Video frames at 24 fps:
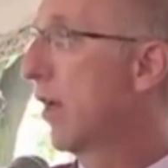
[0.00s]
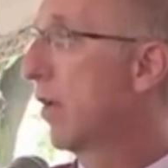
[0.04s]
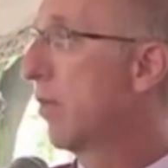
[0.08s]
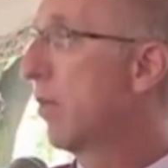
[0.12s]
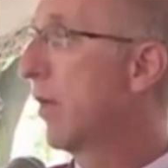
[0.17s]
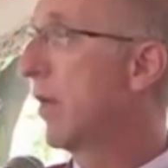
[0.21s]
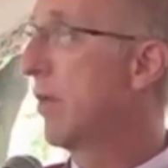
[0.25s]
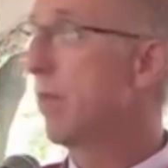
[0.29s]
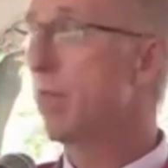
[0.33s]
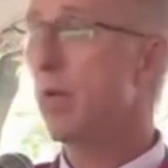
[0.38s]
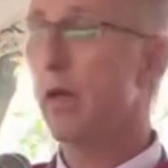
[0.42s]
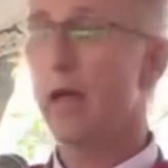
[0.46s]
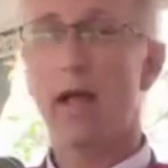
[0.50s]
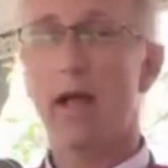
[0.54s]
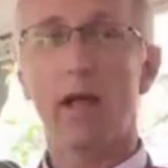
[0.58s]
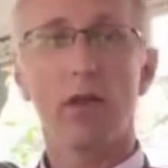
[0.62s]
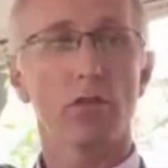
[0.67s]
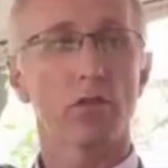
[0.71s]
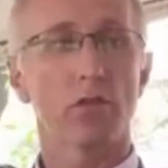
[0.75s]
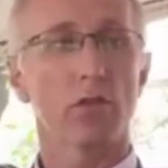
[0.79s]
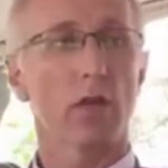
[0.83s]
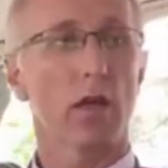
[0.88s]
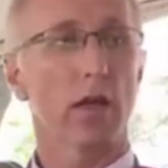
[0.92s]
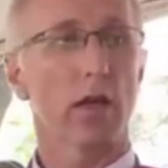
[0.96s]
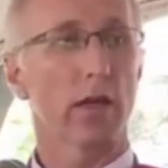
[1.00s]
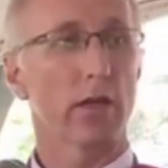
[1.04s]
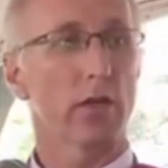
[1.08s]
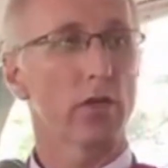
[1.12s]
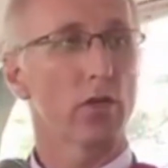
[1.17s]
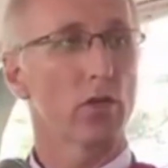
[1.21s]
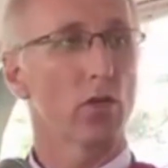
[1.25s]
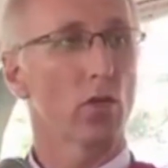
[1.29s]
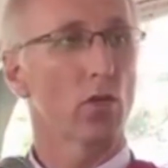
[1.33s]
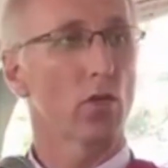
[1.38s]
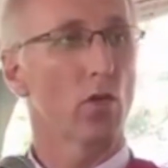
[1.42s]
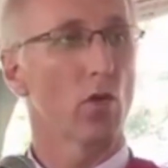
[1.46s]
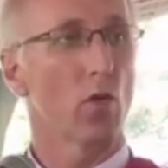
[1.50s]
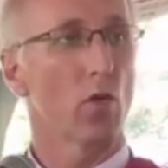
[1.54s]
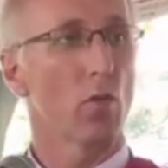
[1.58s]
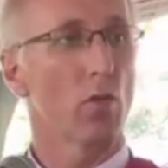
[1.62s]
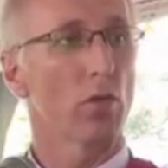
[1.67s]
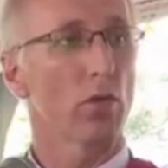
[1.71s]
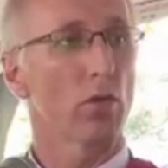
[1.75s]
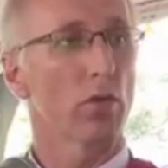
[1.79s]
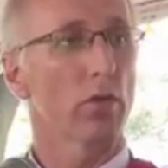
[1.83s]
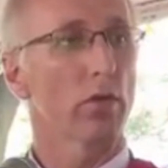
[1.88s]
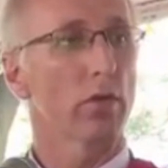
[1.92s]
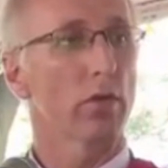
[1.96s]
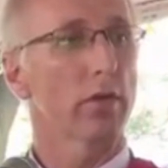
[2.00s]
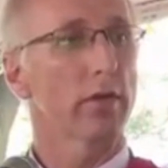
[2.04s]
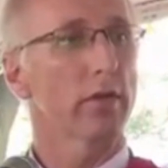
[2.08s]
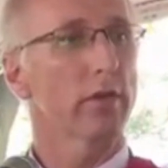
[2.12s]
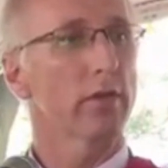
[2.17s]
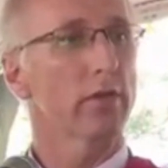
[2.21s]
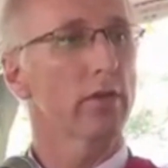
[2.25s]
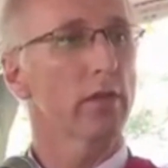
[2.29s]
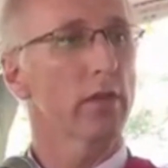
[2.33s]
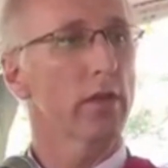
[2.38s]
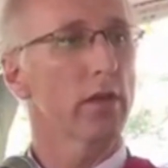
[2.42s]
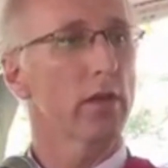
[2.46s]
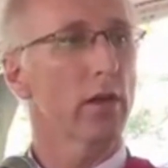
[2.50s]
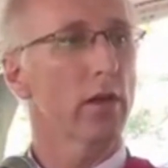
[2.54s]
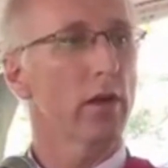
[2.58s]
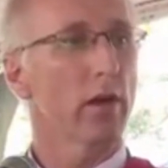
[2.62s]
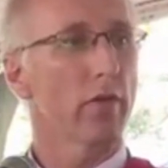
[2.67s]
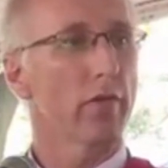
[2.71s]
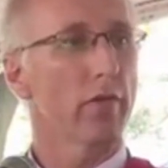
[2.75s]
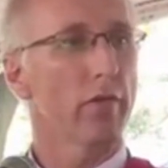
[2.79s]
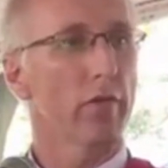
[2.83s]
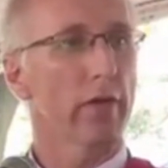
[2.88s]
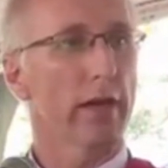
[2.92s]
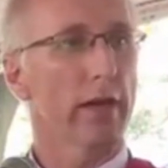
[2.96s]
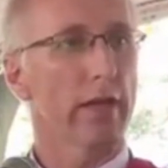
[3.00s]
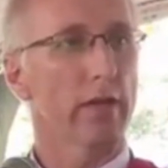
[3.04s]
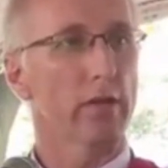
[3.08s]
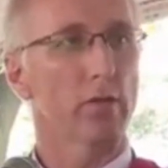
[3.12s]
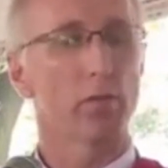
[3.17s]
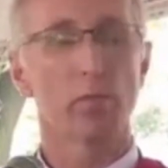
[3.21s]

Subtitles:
people outside your normal circle of friends,